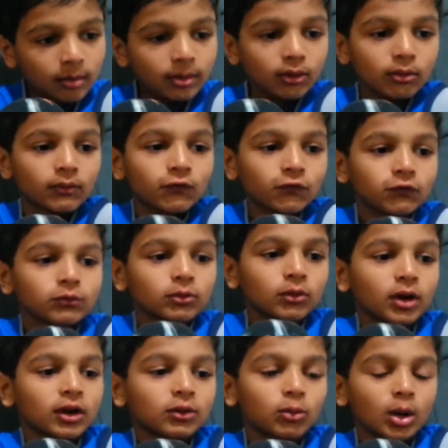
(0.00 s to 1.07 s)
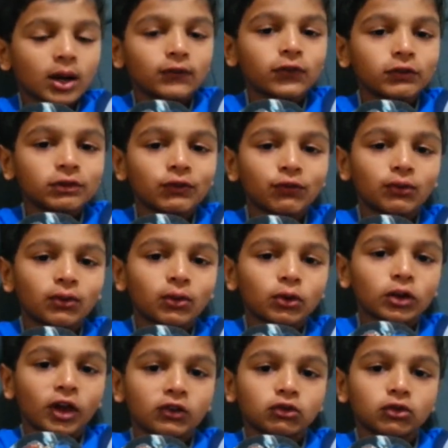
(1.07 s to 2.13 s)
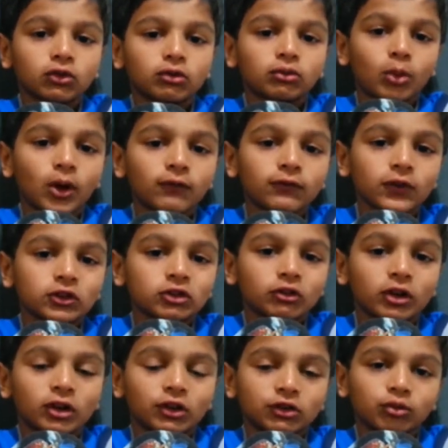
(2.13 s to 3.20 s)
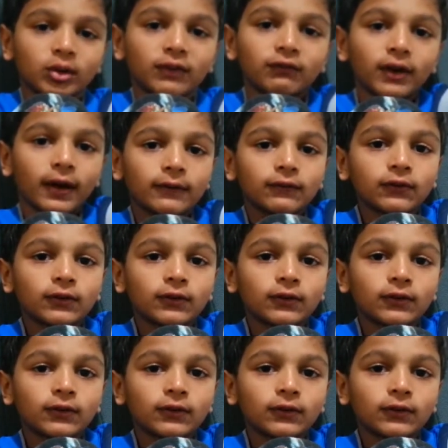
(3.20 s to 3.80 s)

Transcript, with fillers: I mean, what, 154 we lost, 153 lost 25.